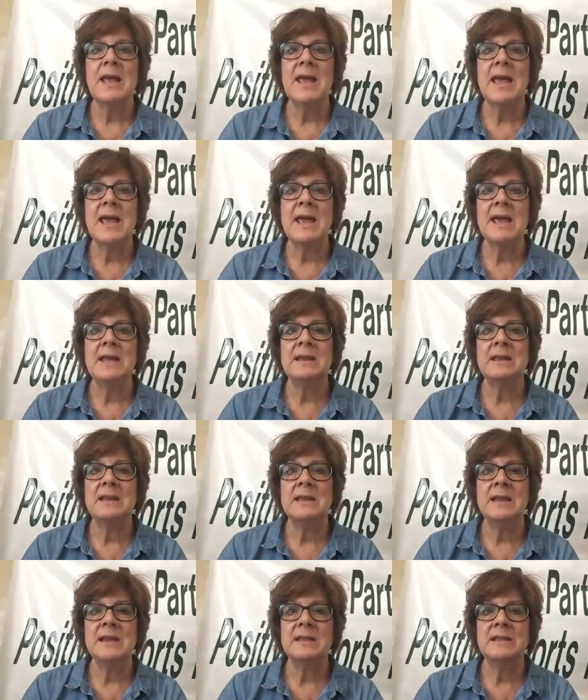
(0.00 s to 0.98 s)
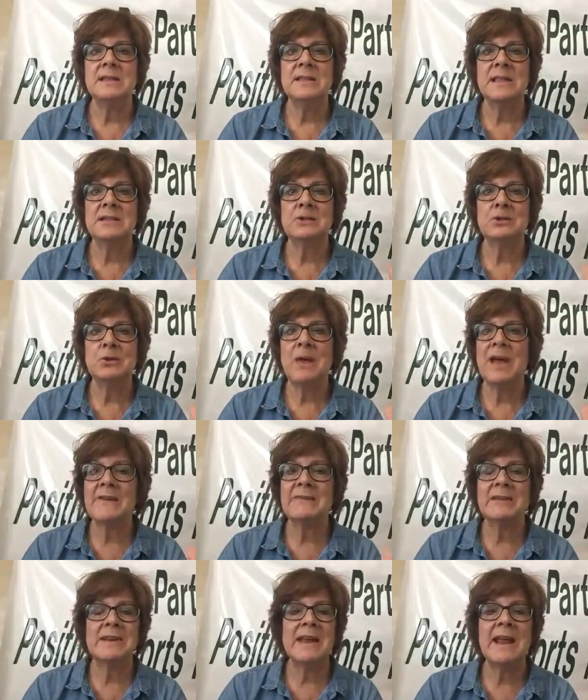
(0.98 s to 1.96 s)
and than to
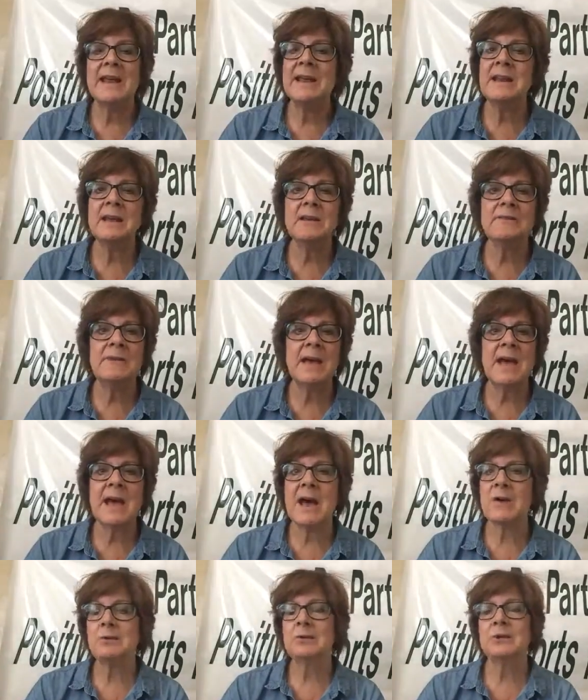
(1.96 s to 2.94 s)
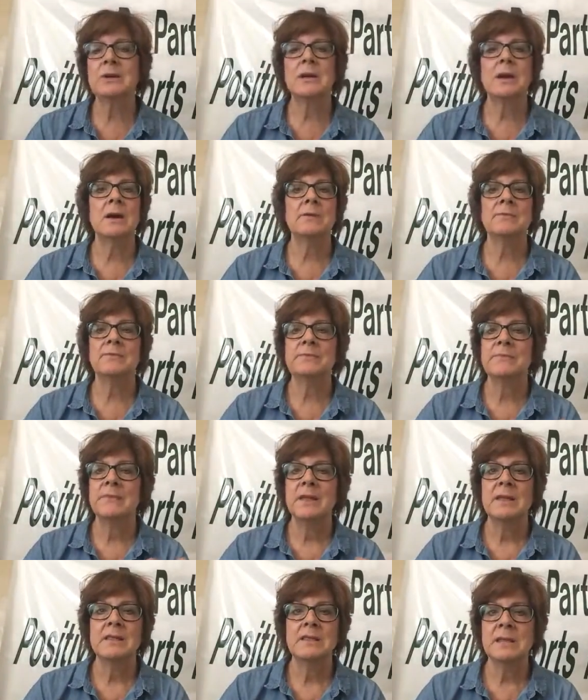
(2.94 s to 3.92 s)
have a negative outlook of
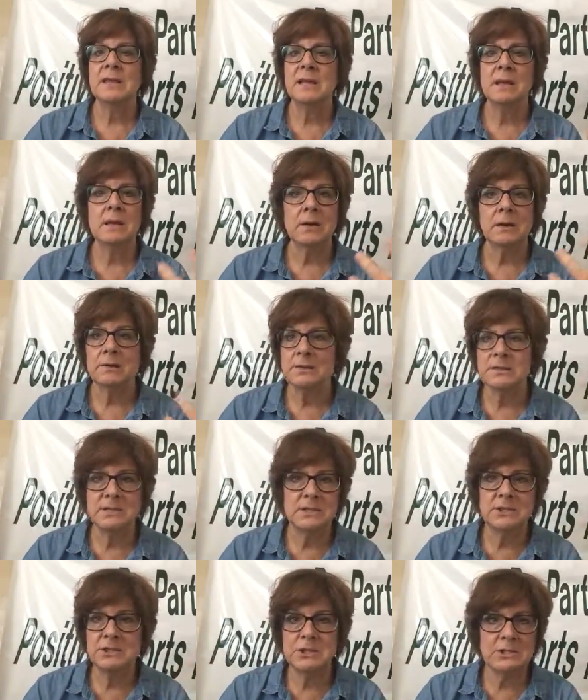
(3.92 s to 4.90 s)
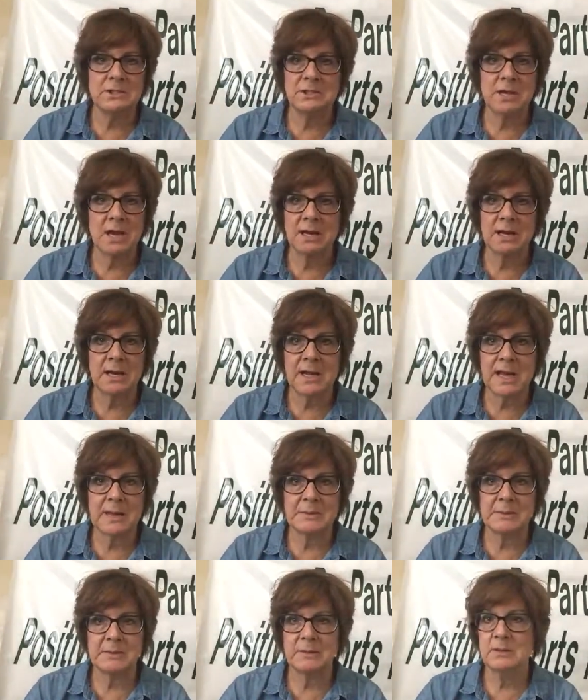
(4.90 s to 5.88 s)
thinking, oh, this is just not going to
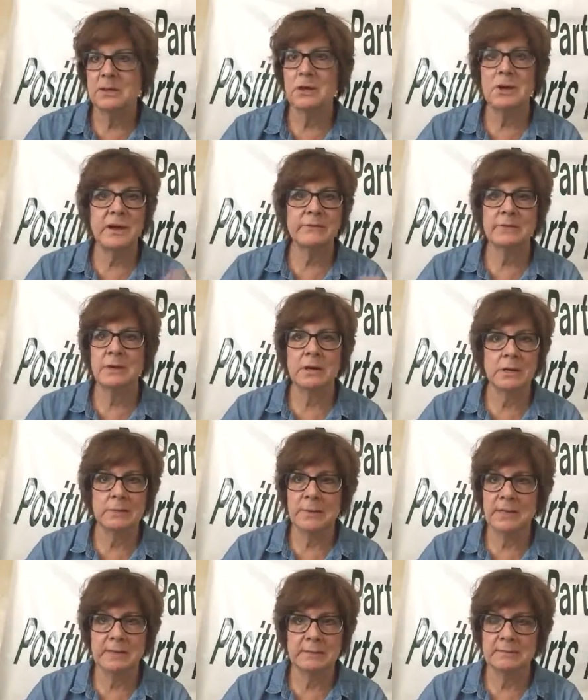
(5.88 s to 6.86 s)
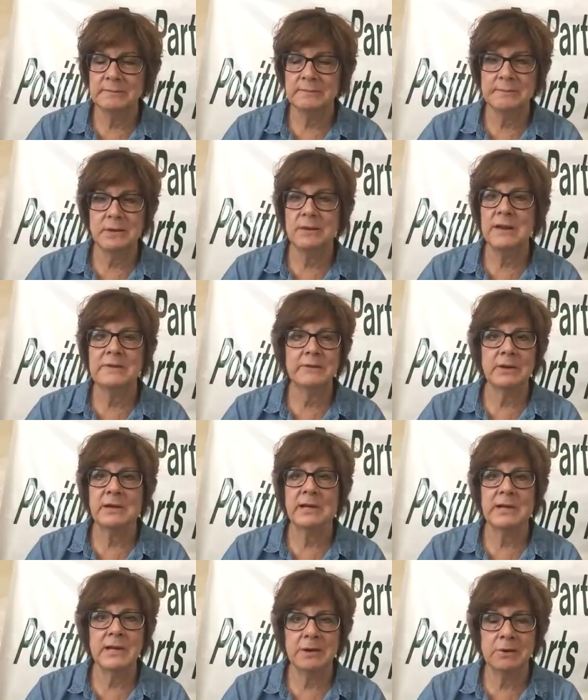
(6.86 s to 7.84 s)
happen. They're never going to win. They're never
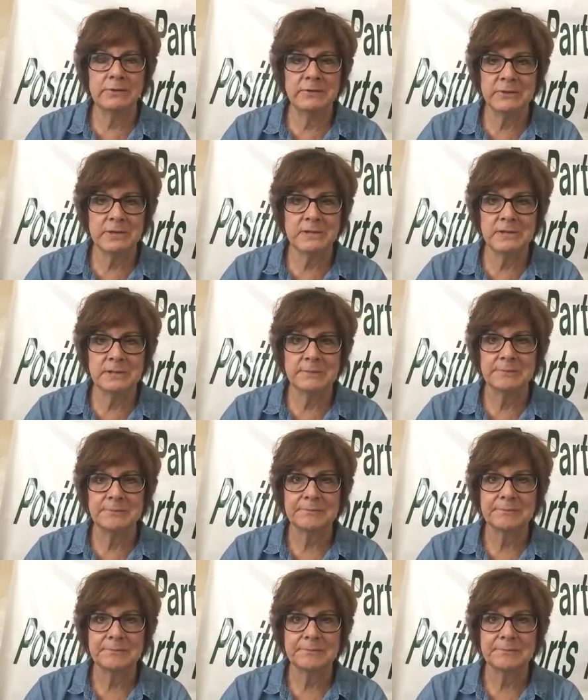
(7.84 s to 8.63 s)
going to get over this.